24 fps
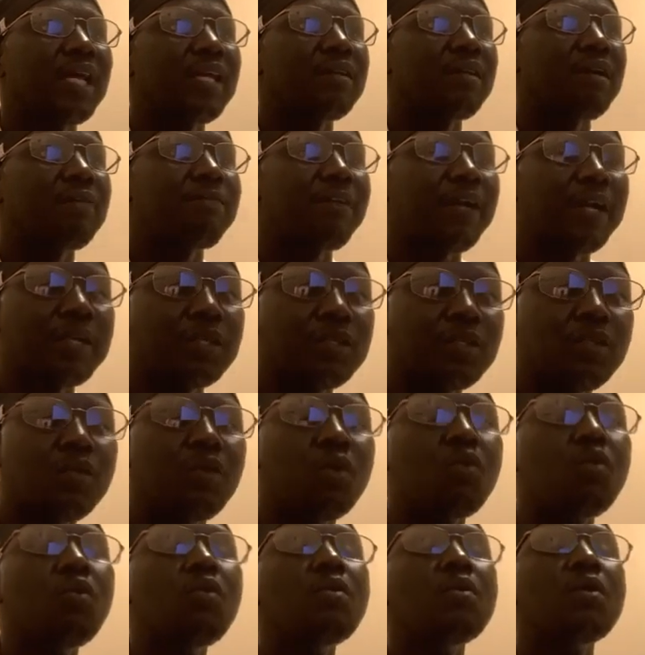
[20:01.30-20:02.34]
like the fact
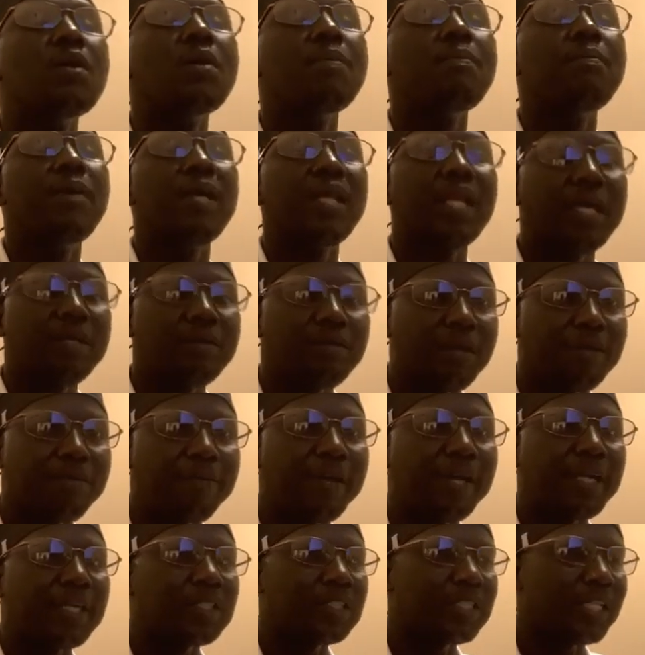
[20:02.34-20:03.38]
yoku be like the
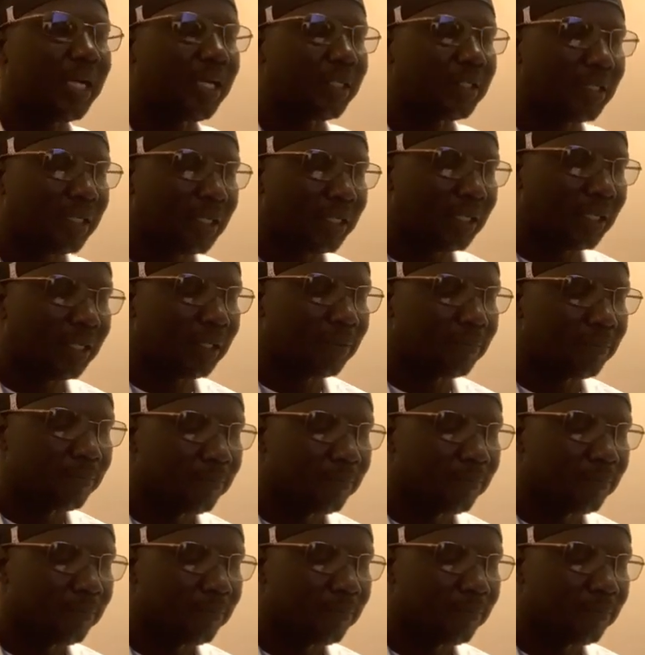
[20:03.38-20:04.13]
fact chiang ta kana